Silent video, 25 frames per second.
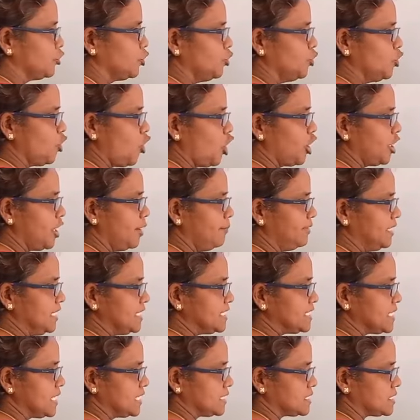two
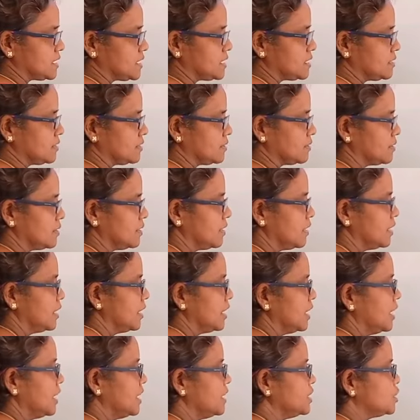non-empty sets
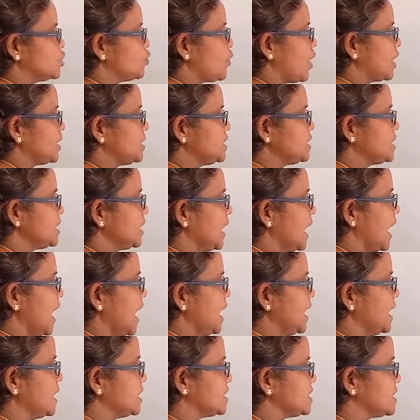is once
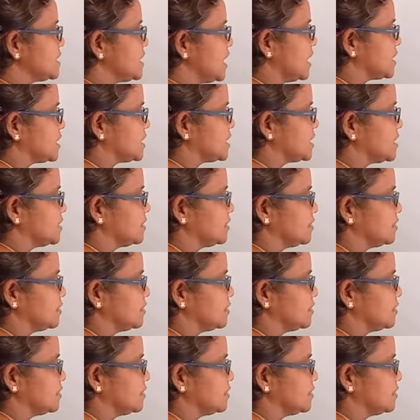again a set.